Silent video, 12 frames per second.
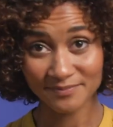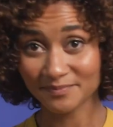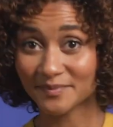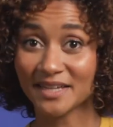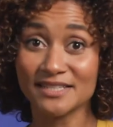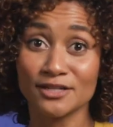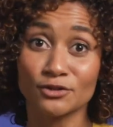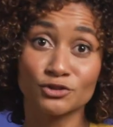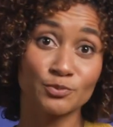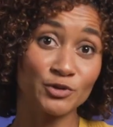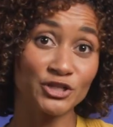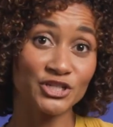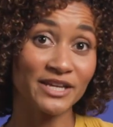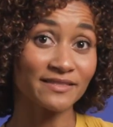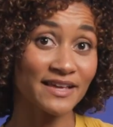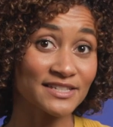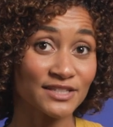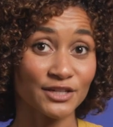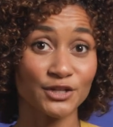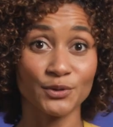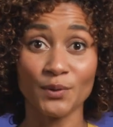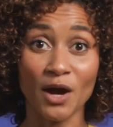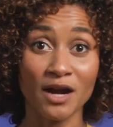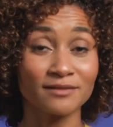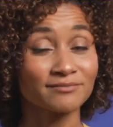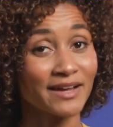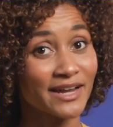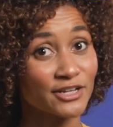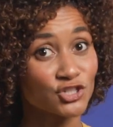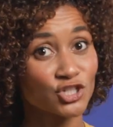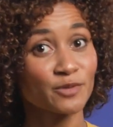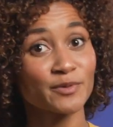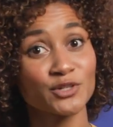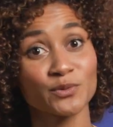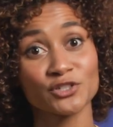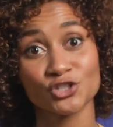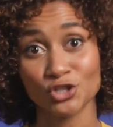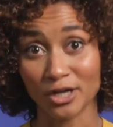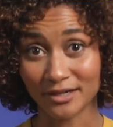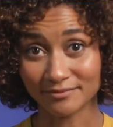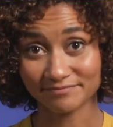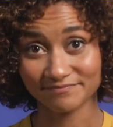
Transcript: because it'll depreciate less than a new car and is cheaper to insure.